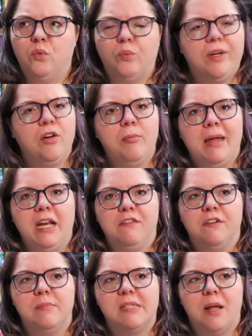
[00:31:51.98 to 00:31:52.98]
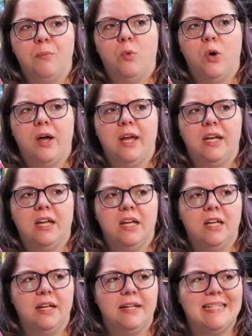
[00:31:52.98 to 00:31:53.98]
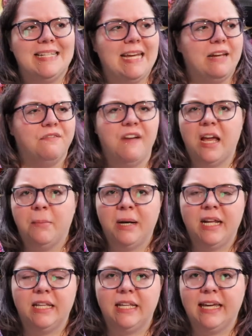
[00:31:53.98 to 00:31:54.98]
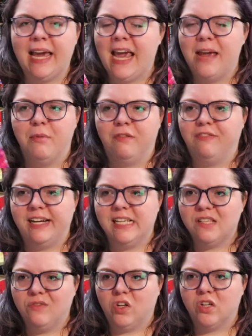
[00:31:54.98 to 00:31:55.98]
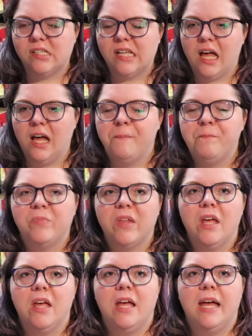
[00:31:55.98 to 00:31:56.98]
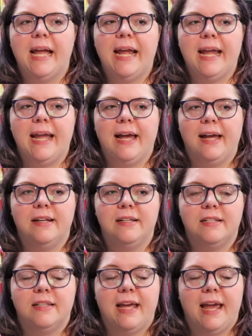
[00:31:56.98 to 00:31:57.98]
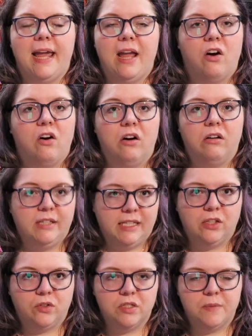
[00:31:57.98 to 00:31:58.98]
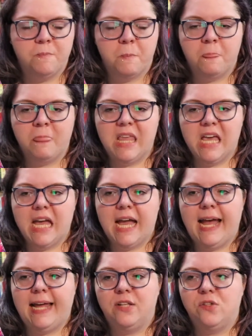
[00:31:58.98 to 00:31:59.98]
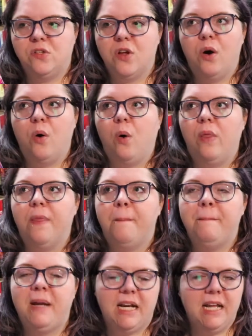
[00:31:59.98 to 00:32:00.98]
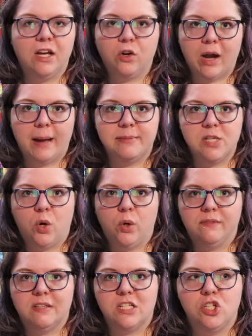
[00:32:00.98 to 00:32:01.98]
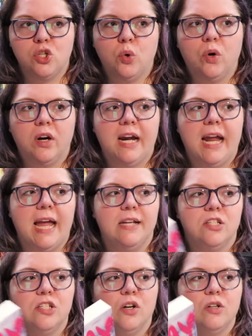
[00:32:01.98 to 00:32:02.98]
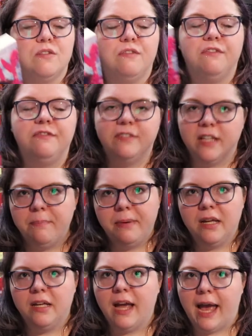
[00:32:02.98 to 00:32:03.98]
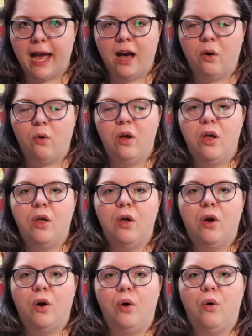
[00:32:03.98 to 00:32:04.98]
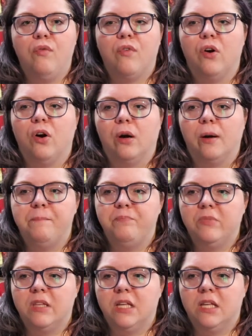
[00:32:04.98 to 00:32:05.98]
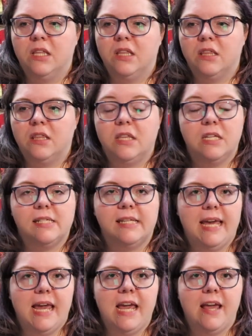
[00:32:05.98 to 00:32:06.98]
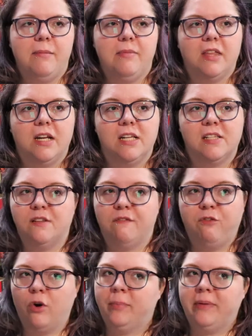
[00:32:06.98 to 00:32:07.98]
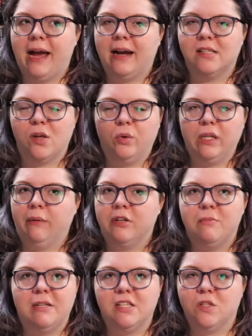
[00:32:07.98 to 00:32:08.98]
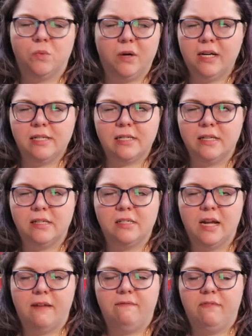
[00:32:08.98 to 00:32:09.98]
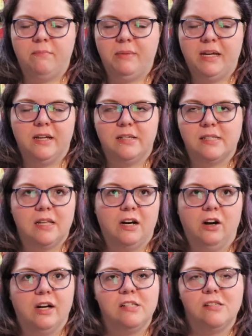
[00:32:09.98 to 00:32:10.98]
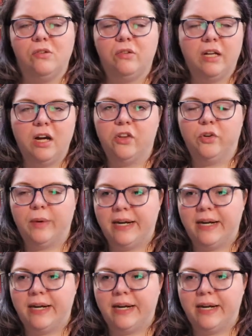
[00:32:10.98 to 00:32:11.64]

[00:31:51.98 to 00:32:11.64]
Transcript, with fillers: real money from someone to get fake money in the game or vice versa and they are killed. And so the media grabs a hold of story and starts flipping out over this game that is for blacks only, which means it's racist and because they're excluding other